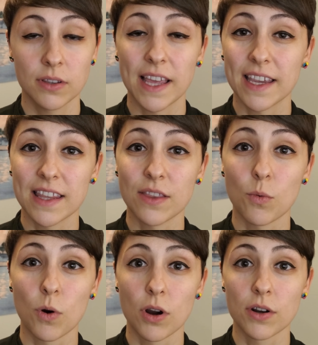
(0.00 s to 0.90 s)
like in the
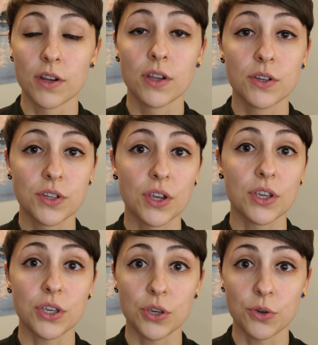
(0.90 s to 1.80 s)
word to
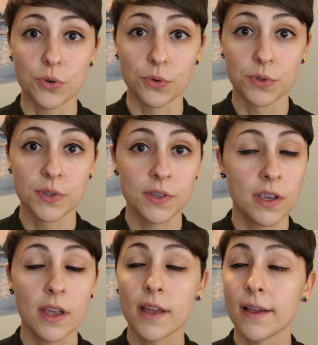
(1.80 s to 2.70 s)
use,
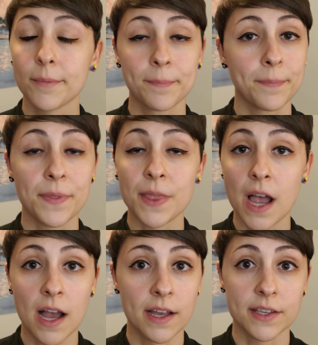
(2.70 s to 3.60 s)

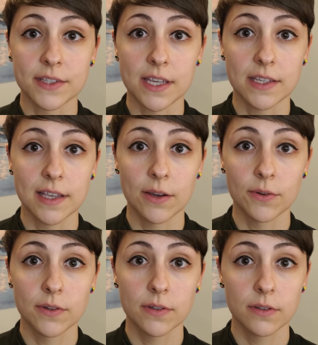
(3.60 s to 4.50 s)
not a Z
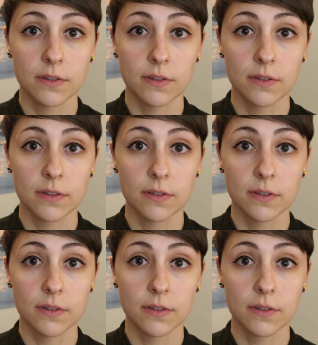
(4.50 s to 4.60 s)
sound.